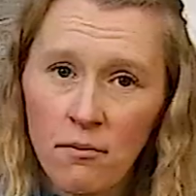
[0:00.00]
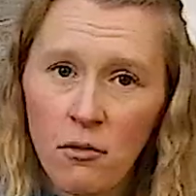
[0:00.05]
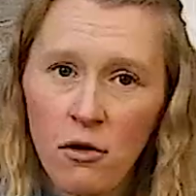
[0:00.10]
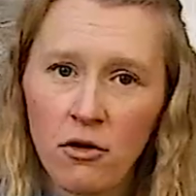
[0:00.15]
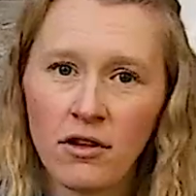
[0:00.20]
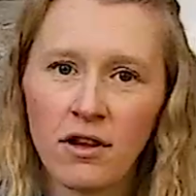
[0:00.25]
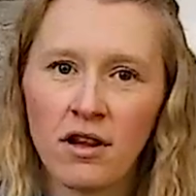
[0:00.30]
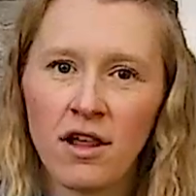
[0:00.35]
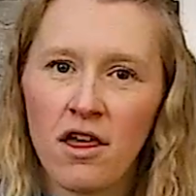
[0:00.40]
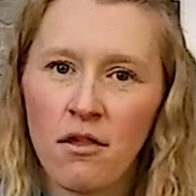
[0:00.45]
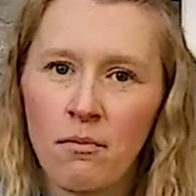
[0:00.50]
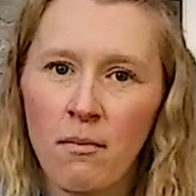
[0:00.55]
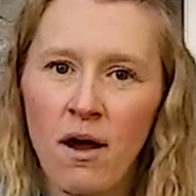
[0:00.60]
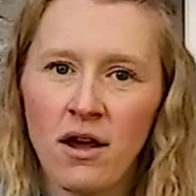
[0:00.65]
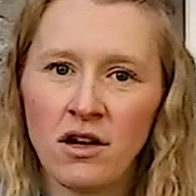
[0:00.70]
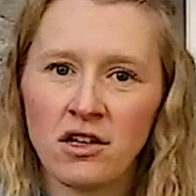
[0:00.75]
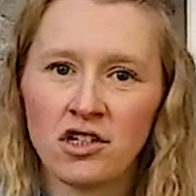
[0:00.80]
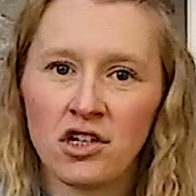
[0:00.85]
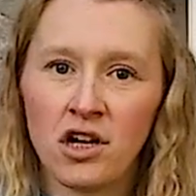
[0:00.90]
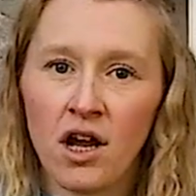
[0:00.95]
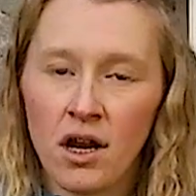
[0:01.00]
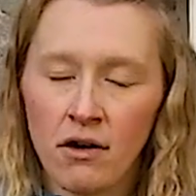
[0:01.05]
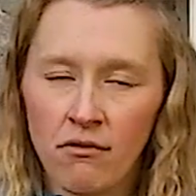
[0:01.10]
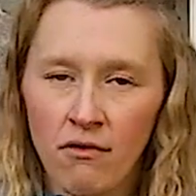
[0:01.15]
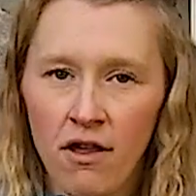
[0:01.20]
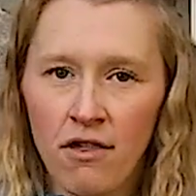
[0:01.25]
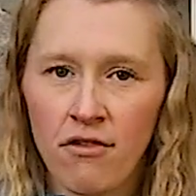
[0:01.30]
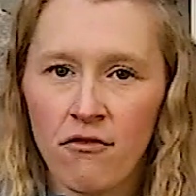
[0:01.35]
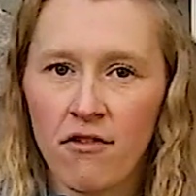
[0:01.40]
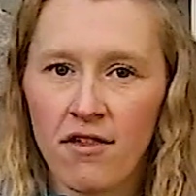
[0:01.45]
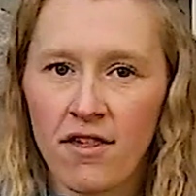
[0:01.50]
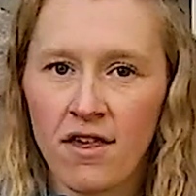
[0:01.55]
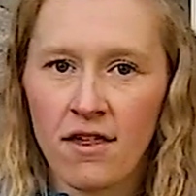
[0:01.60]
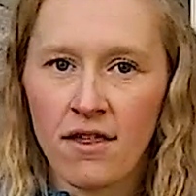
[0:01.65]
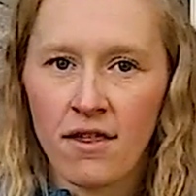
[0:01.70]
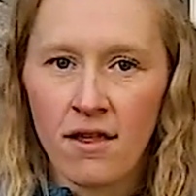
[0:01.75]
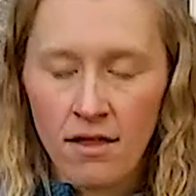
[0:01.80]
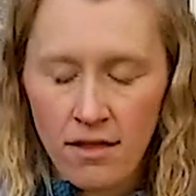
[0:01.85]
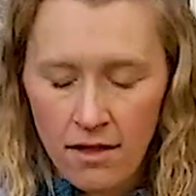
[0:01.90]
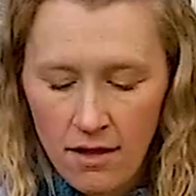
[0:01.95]
bottle is puncture and rust
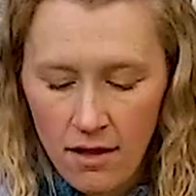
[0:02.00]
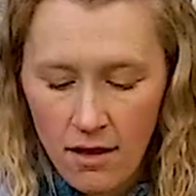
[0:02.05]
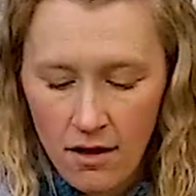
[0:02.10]
resistant,